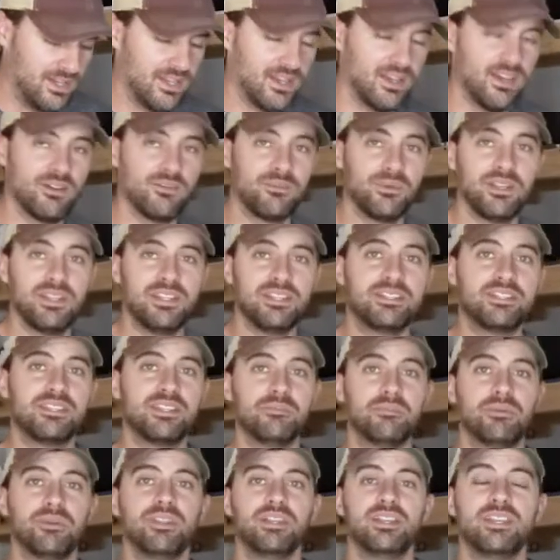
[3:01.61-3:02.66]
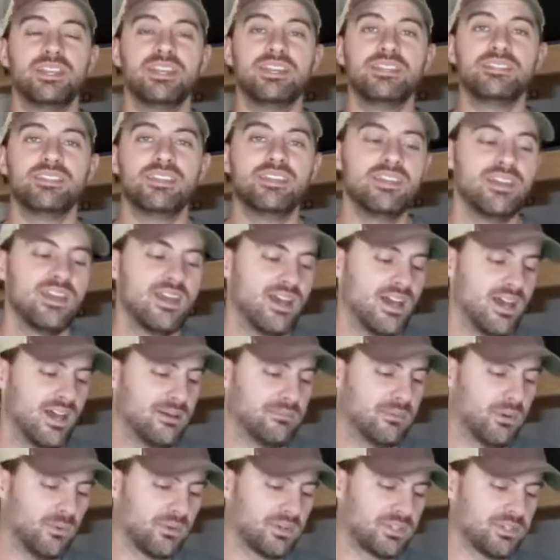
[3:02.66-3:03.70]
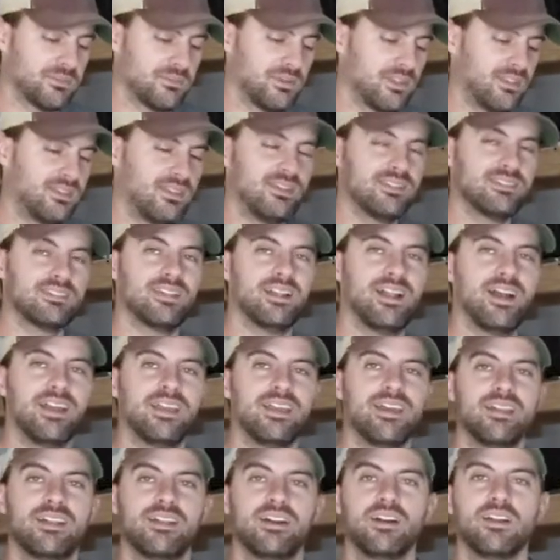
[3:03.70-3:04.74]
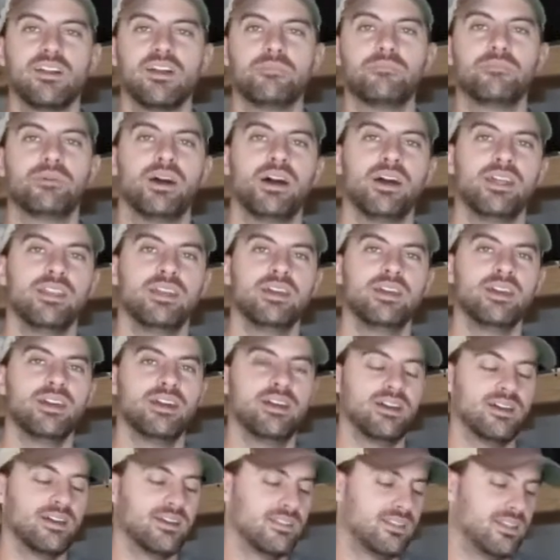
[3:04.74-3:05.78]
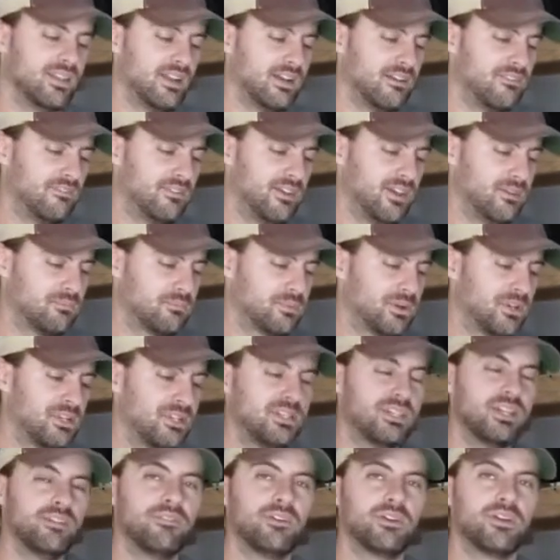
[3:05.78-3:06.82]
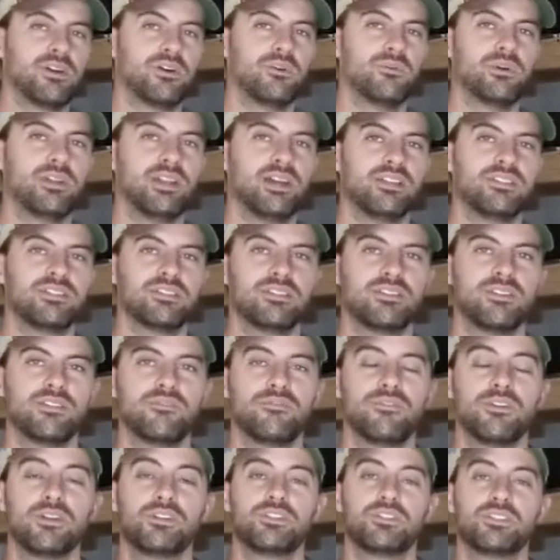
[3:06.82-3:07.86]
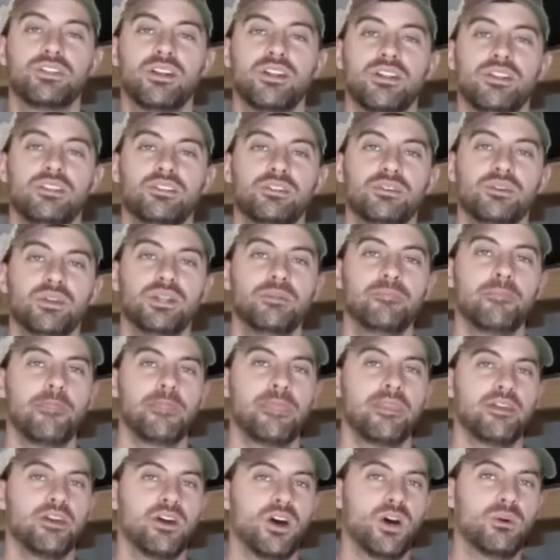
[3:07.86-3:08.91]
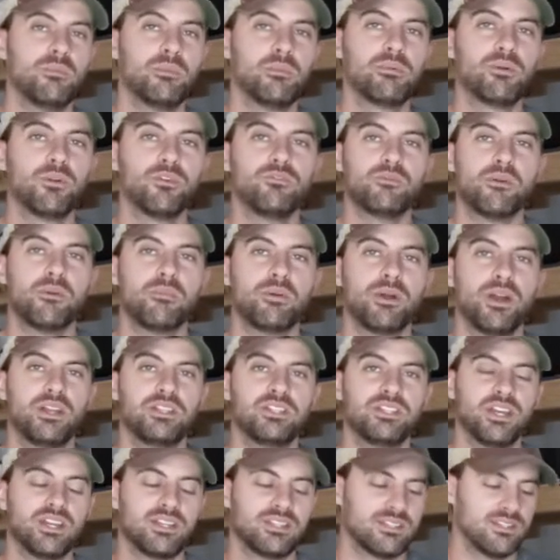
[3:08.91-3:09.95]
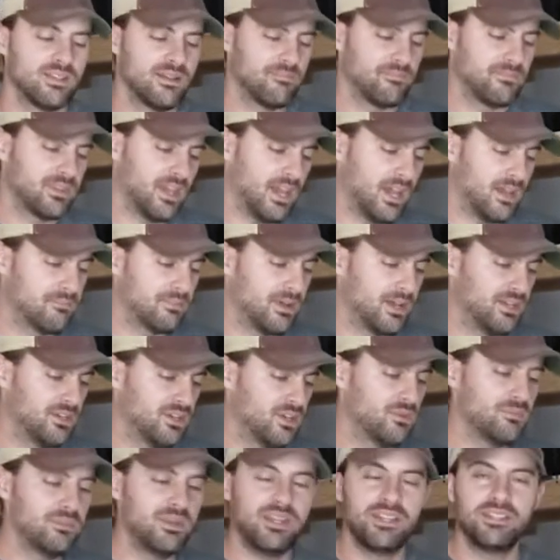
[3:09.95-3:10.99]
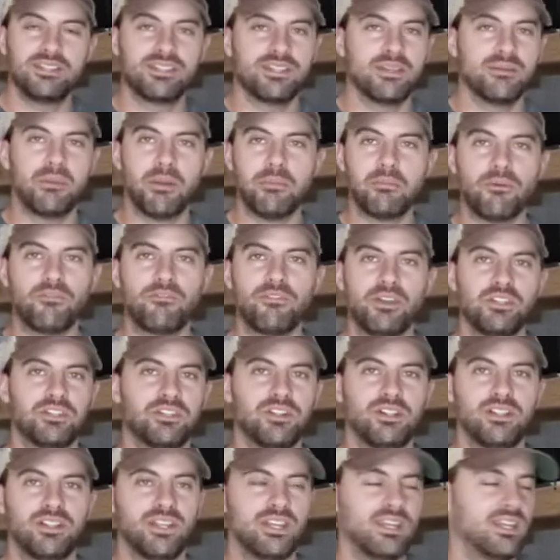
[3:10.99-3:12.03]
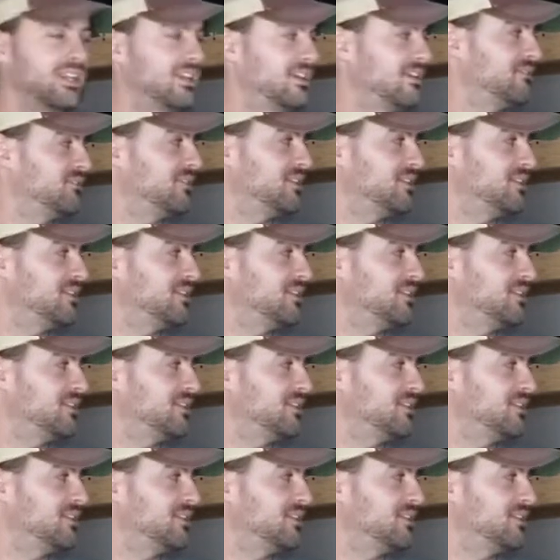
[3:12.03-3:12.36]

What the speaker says: really simple and easy, but were some of the things that I got hung up on that I found pretty difficult when I first started doing home improvement projects. I by no means am a professional at any of